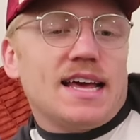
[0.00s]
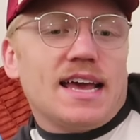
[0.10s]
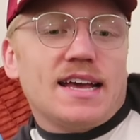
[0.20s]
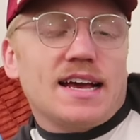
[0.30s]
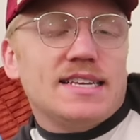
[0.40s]

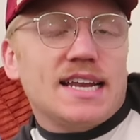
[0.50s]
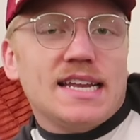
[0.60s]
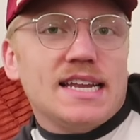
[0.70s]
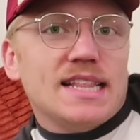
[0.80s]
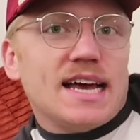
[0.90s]
Like, did I
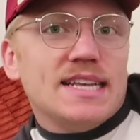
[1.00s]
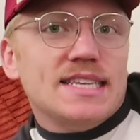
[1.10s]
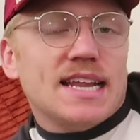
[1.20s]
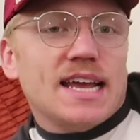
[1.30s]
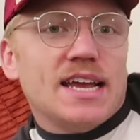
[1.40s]
need it
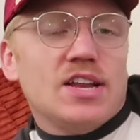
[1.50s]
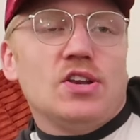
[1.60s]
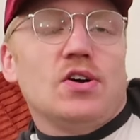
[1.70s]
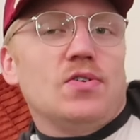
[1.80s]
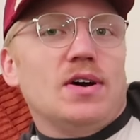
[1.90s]
last night?
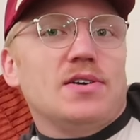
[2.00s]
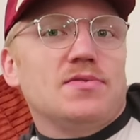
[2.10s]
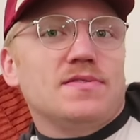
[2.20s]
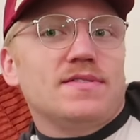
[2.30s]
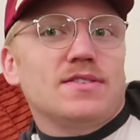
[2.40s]
No, I
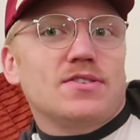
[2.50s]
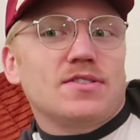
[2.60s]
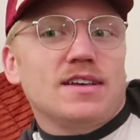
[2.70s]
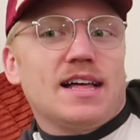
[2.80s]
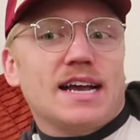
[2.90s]
was
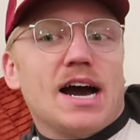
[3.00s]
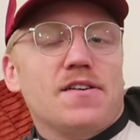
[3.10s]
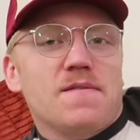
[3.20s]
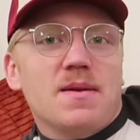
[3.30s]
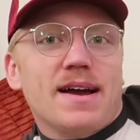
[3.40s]
literally like
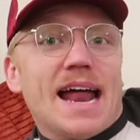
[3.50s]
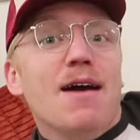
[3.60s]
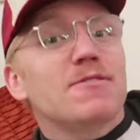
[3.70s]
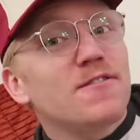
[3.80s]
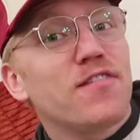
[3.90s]
out of my mind.
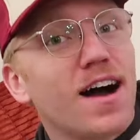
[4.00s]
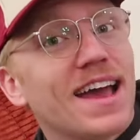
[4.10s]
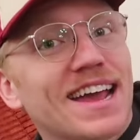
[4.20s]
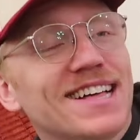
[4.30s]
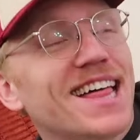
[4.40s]
I was
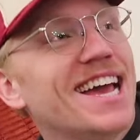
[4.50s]
flying.